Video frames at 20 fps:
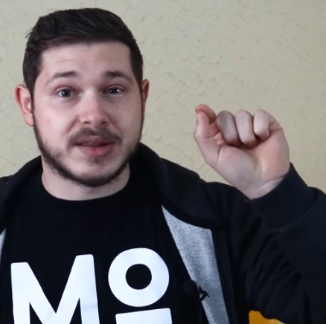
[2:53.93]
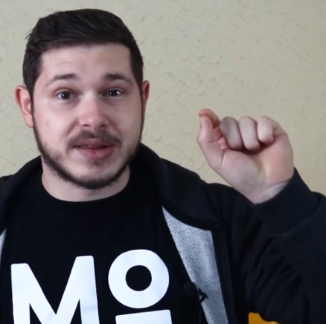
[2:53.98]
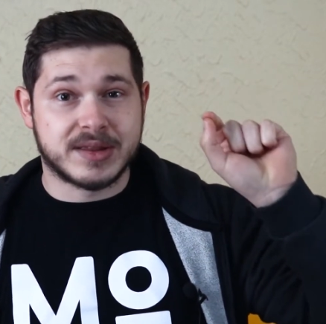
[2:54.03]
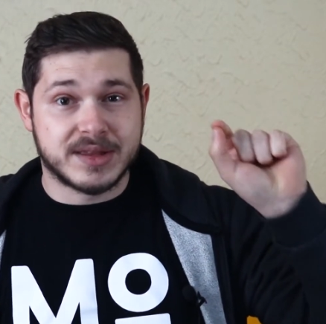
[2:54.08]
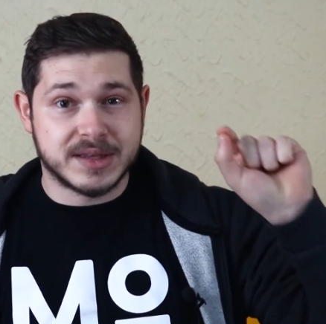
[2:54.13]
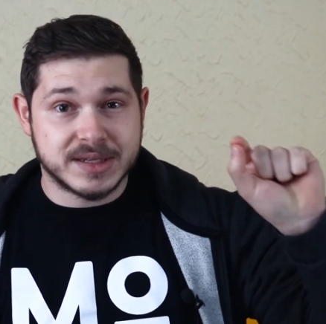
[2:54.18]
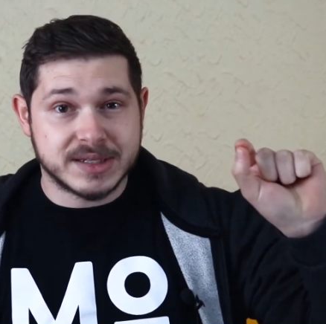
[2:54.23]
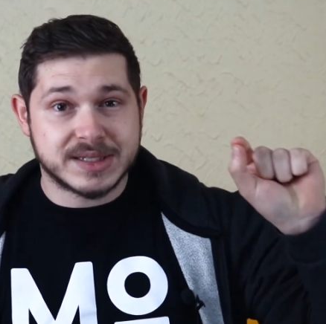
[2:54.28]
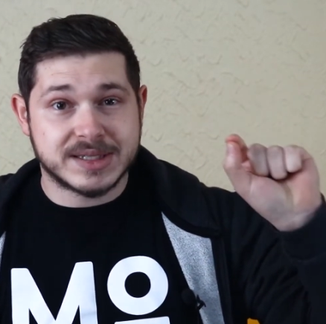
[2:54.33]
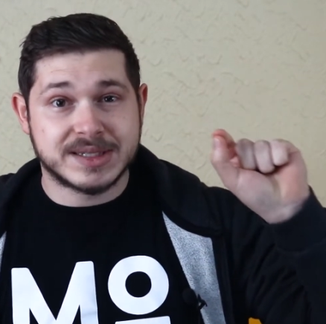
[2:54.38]

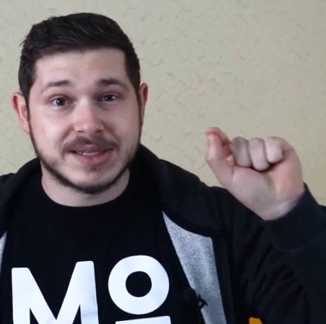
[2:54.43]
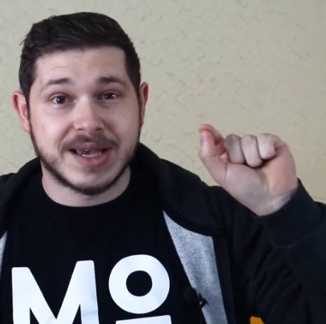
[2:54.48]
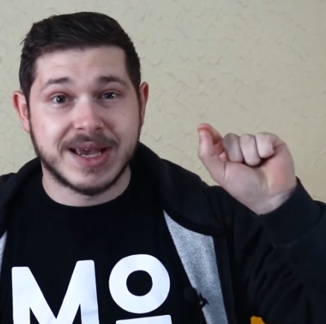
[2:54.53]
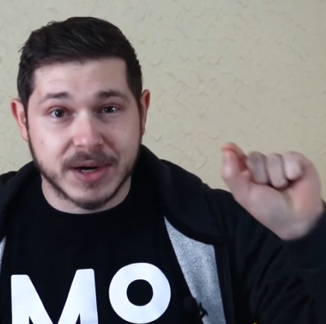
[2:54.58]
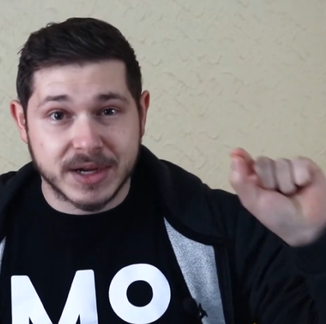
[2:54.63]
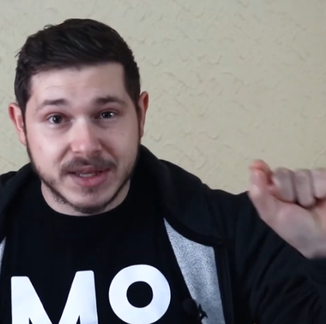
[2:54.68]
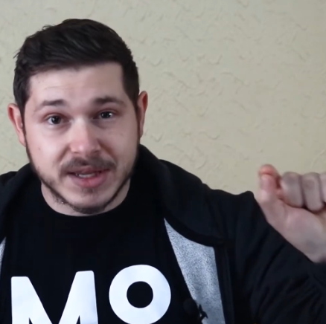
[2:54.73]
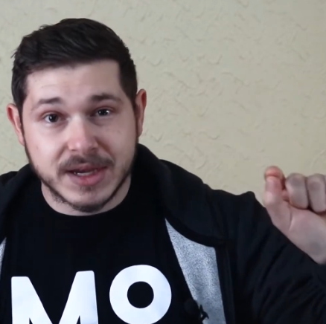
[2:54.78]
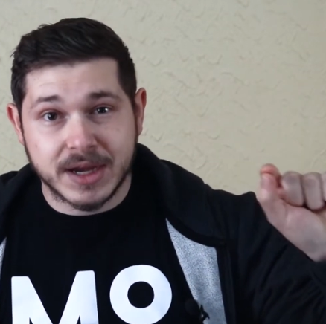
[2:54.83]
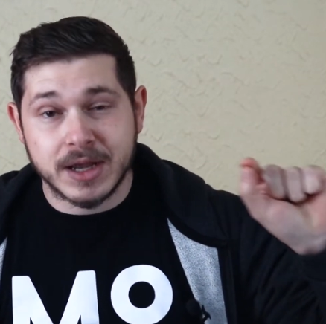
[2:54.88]
this
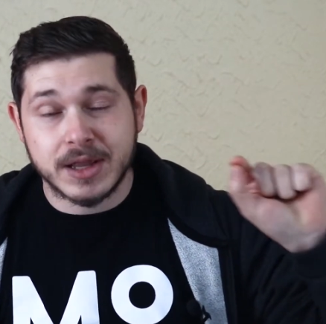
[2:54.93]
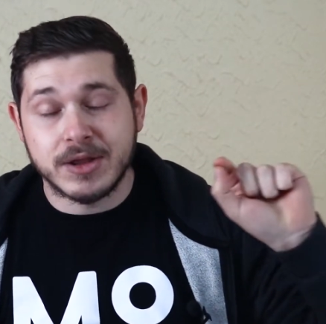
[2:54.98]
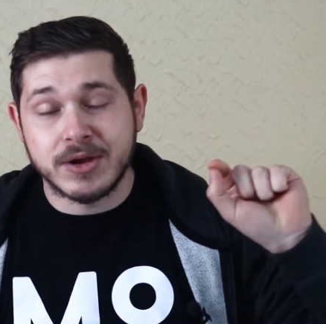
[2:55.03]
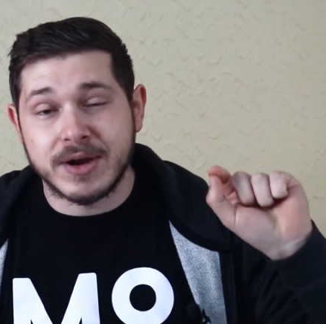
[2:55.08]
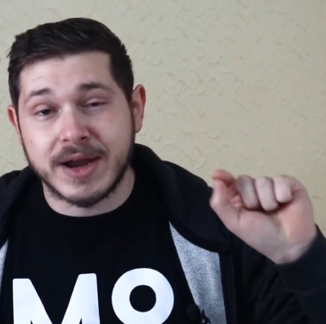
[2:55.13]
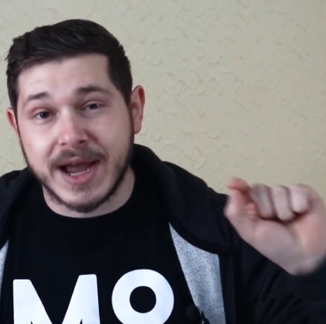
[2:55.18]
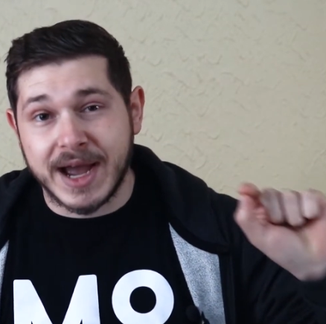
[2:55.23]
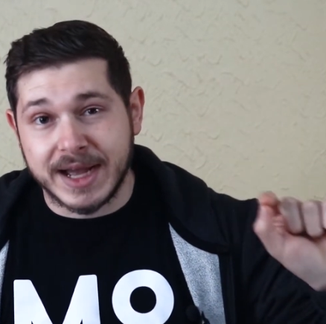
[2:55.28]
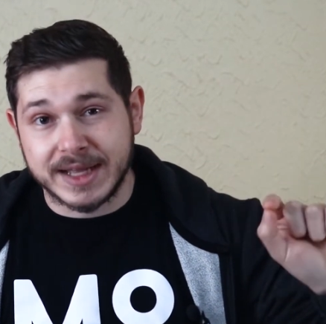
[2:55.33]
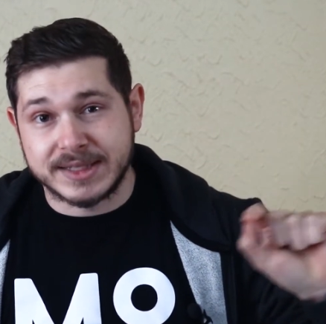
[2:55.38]

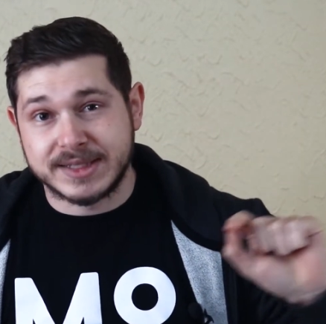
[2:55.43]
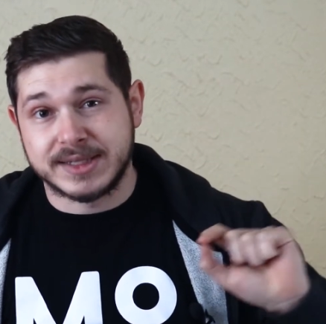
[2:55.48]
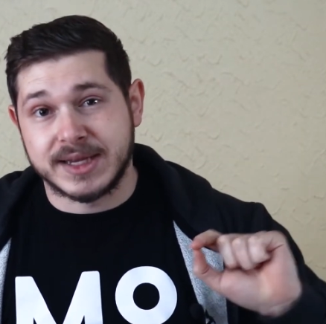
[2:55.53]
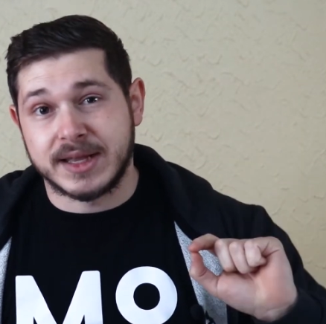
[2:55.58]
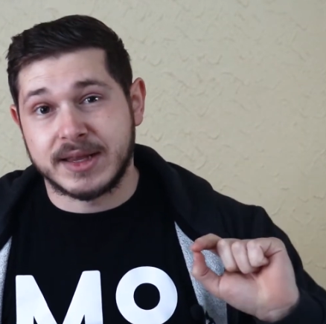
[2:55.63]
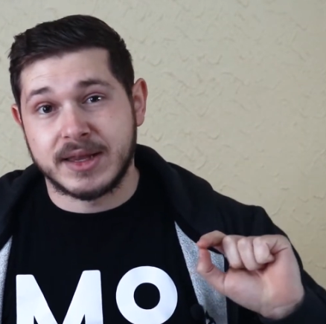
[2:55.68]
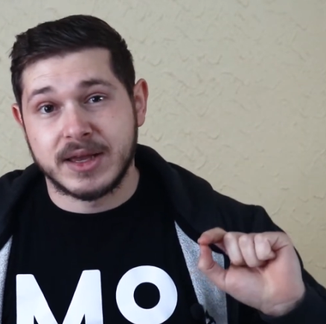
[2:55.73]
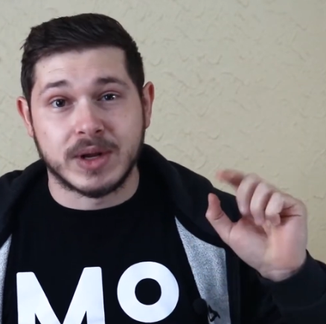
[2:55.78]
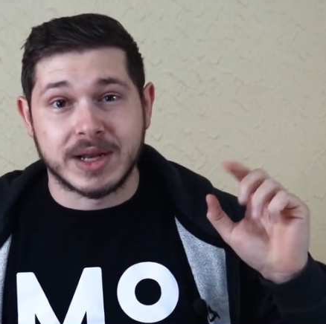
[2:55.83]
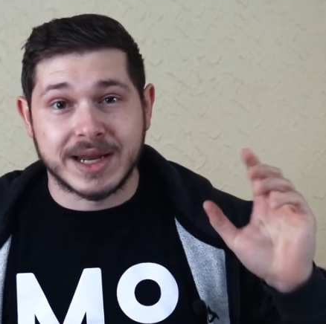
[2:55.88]
particular ad
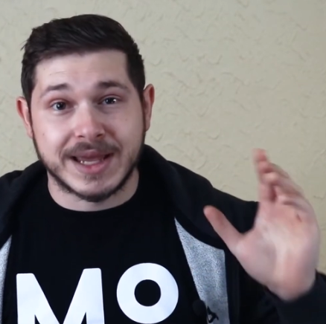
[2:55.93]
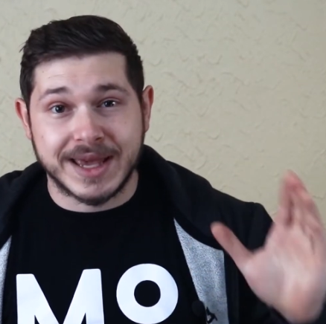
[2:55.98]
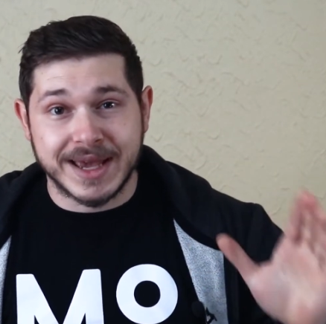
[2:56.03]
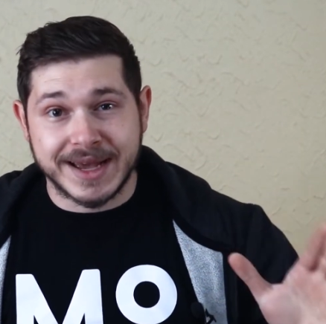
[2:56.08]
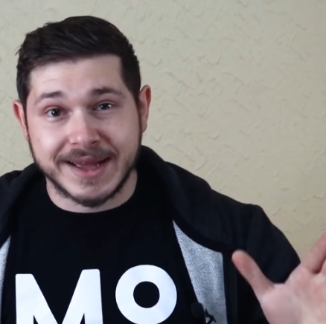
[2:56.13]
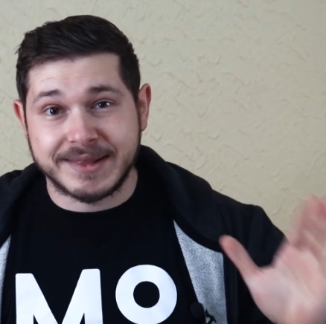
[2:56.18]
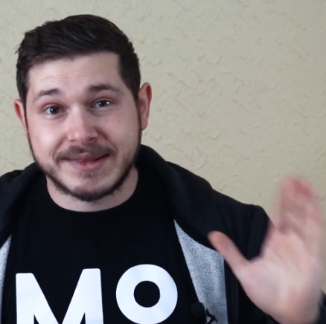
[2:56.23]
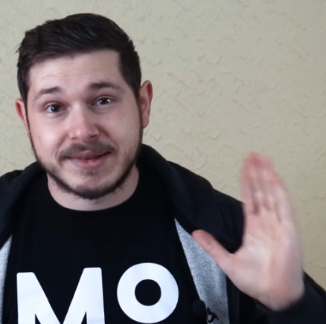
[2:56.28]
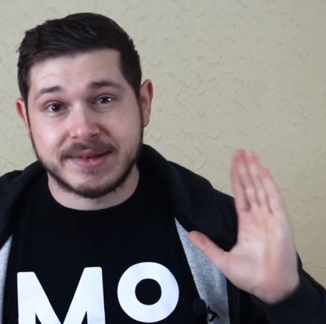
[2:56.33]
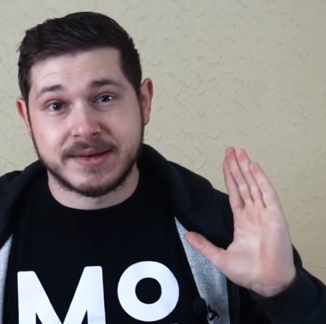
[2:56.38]
set will
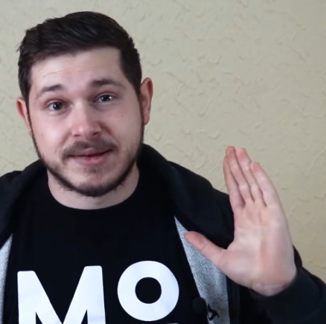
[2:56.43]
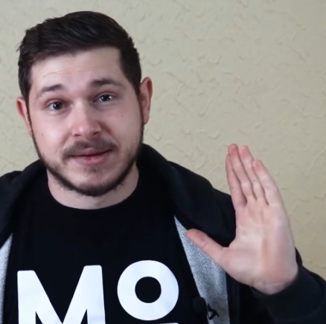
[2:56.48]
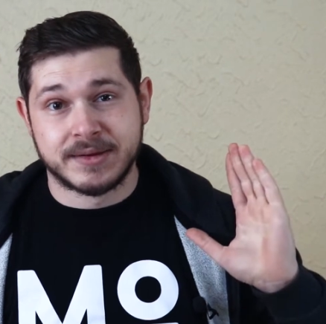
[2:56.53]
get